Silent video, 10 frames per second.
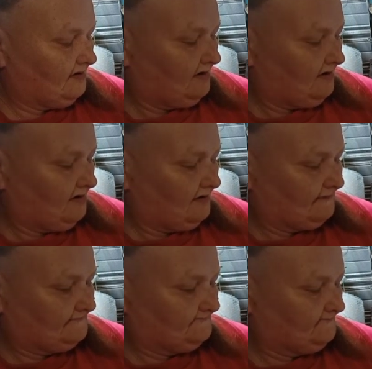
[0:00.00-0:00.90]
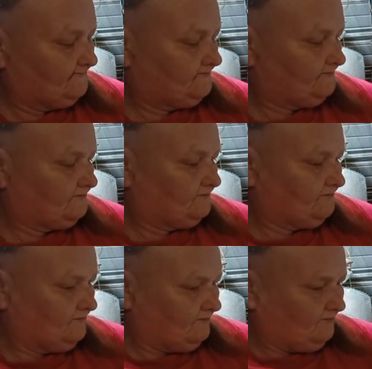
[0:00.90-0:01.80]

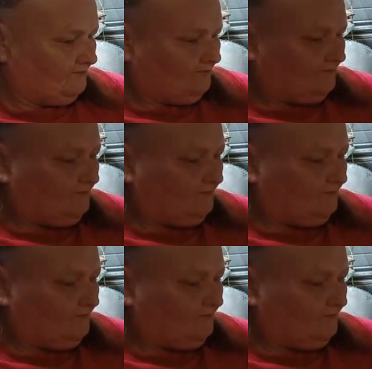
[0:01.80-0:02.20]
(no one is talking)